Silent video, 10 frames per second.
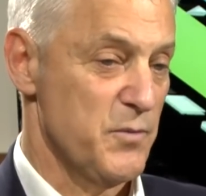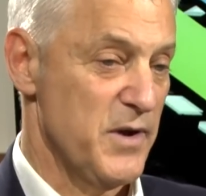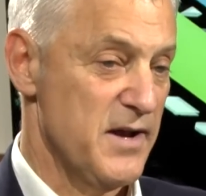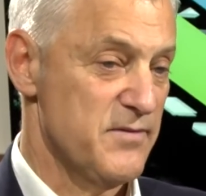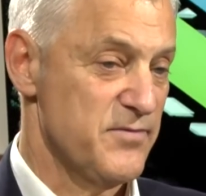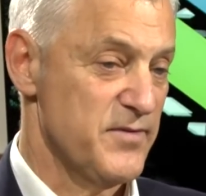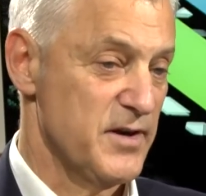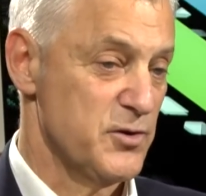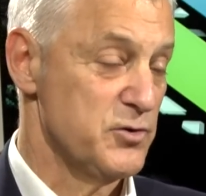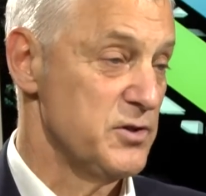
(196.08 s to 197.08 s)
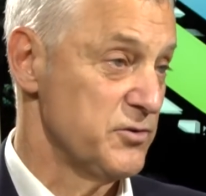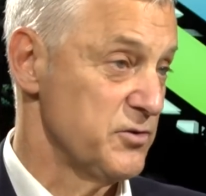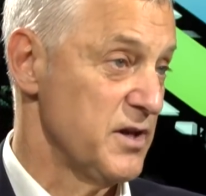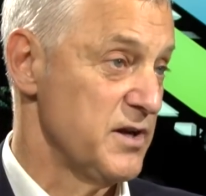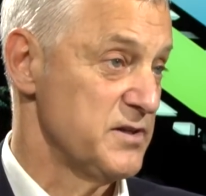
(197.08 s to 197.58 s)
we have good
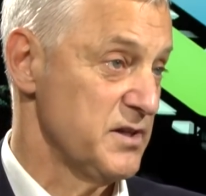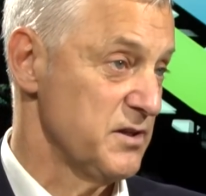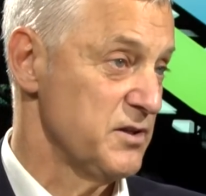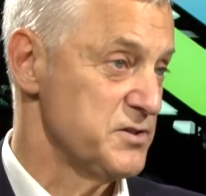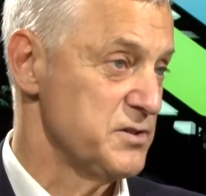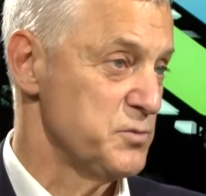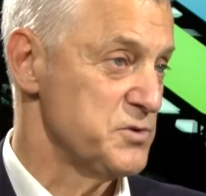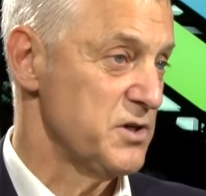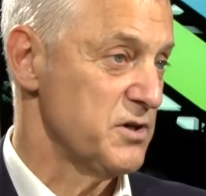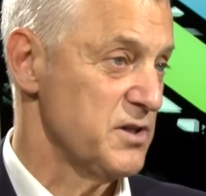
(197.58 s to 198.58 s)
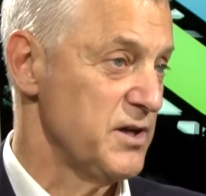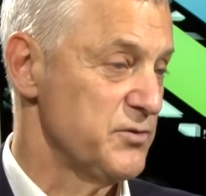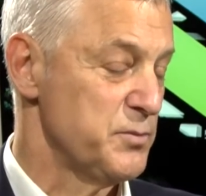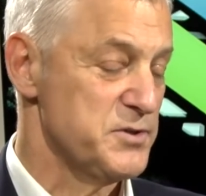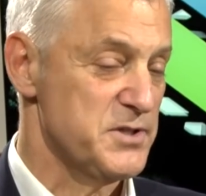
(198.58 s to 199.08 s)
underlying technology, which our
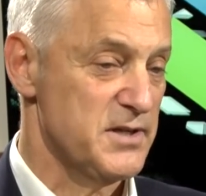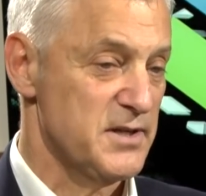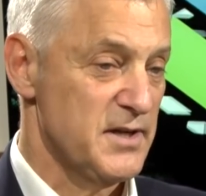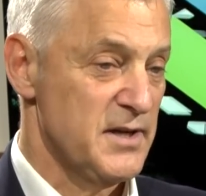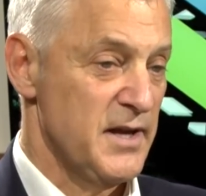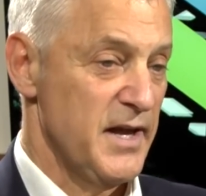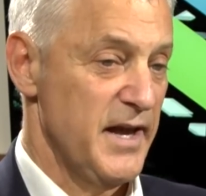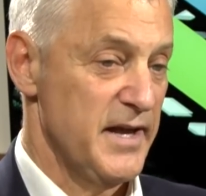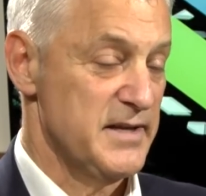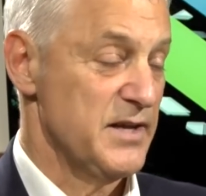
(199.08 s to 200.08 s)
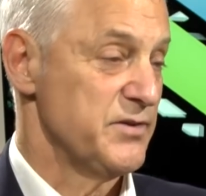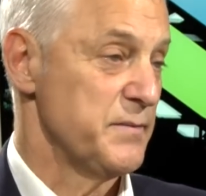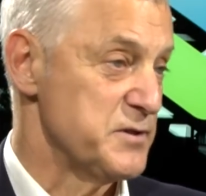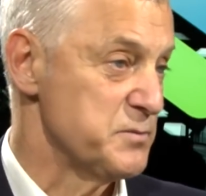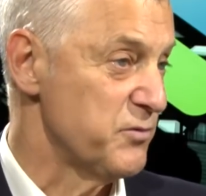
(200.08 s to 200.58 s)
clients appreciate. And as I
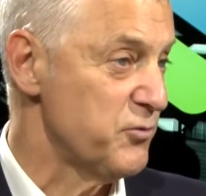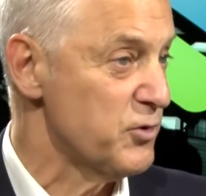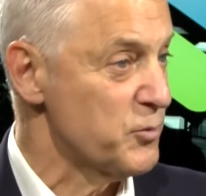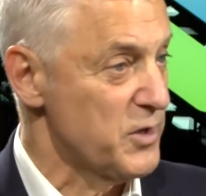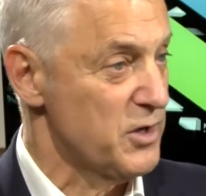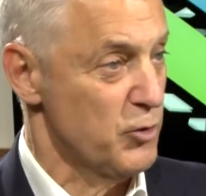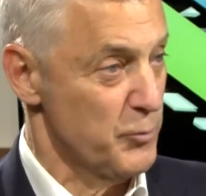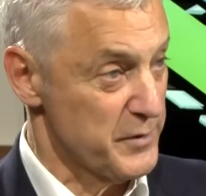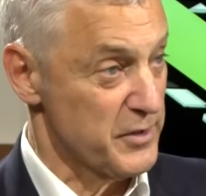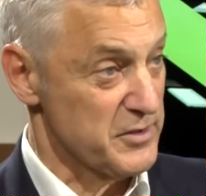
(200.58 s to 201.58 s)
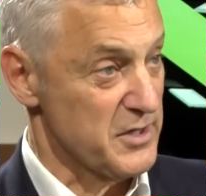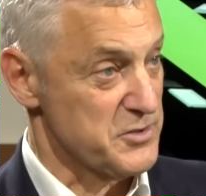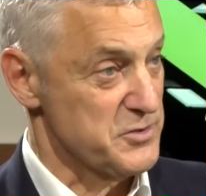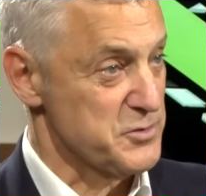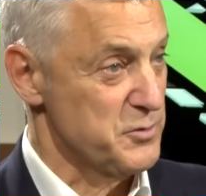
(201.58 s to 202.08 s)
mentioned before, we are open
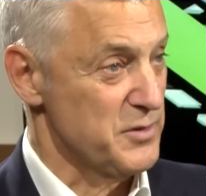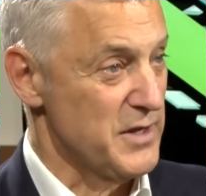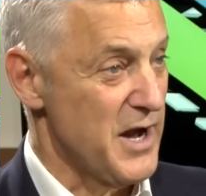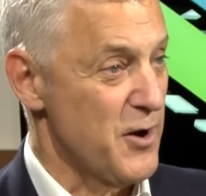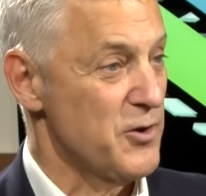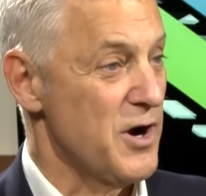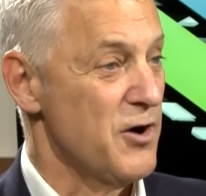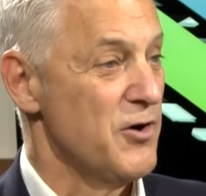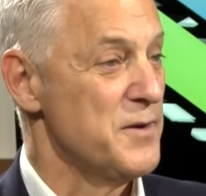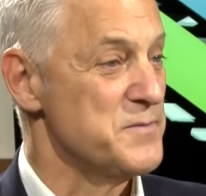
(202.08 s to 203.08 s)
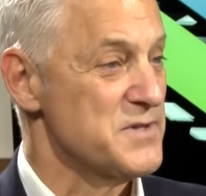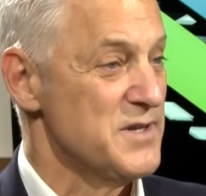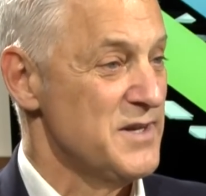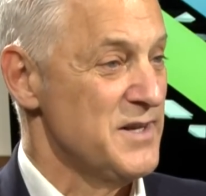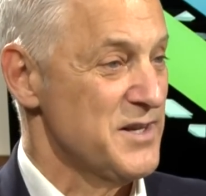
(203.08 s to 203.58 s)
architecture. So our RMs
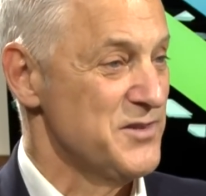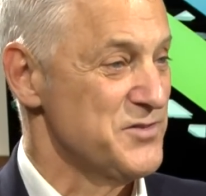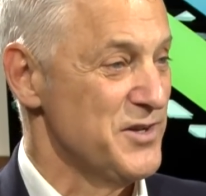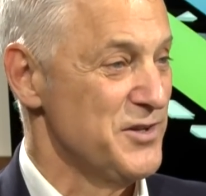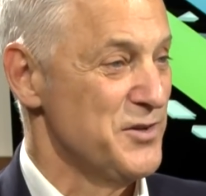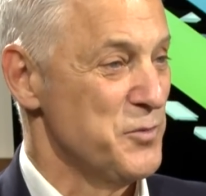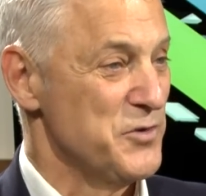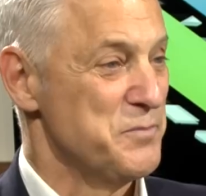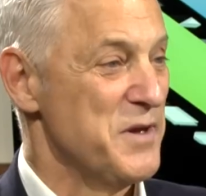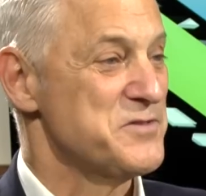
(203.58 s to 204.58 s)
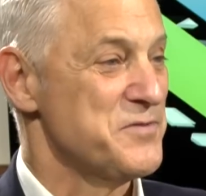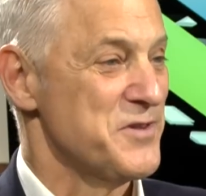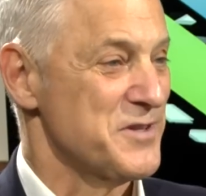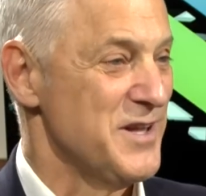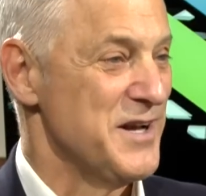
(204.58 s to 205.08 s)
can sell what's best for
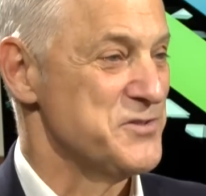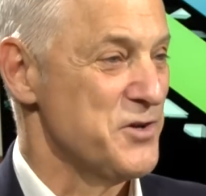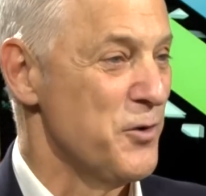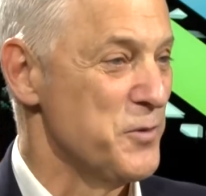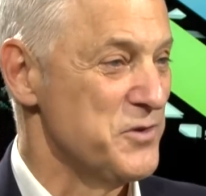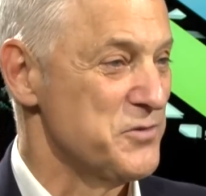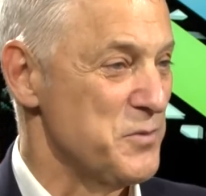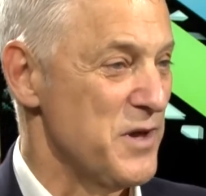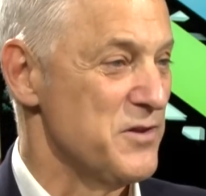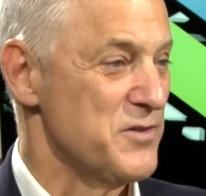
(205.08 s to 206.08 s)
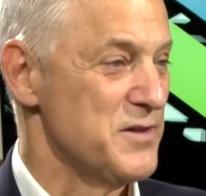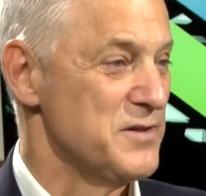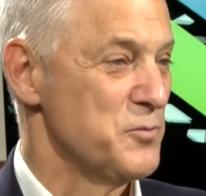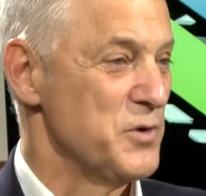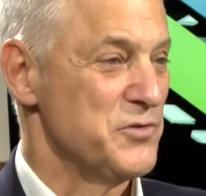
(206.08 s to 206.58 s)
the clients always, rather
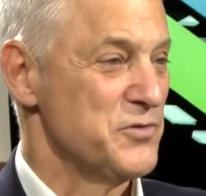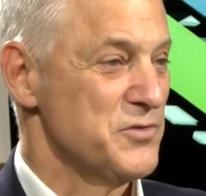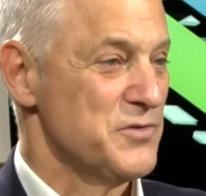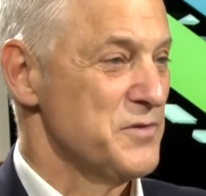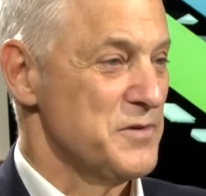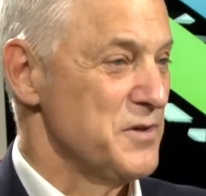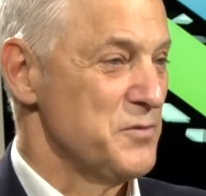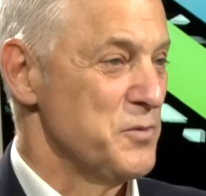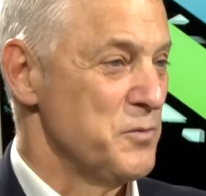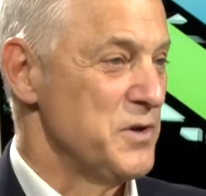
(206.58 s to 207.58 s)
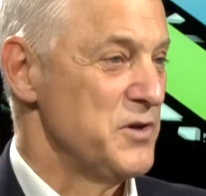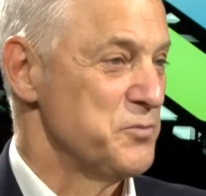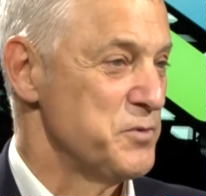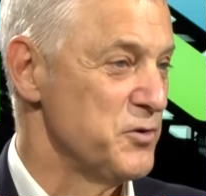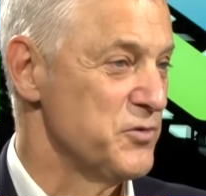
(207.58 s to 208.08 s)
than what
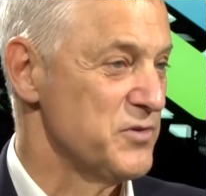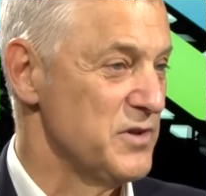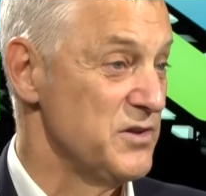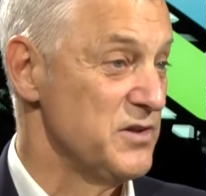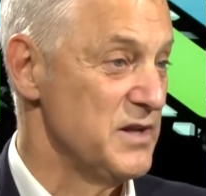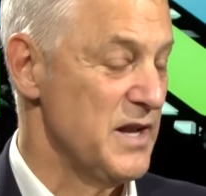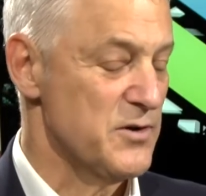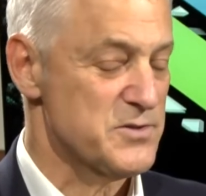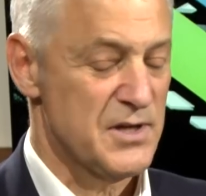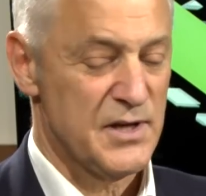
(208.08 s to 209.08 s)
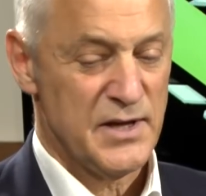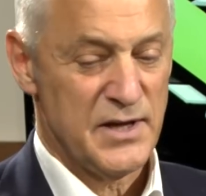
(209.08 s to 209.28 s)
is produced in-house.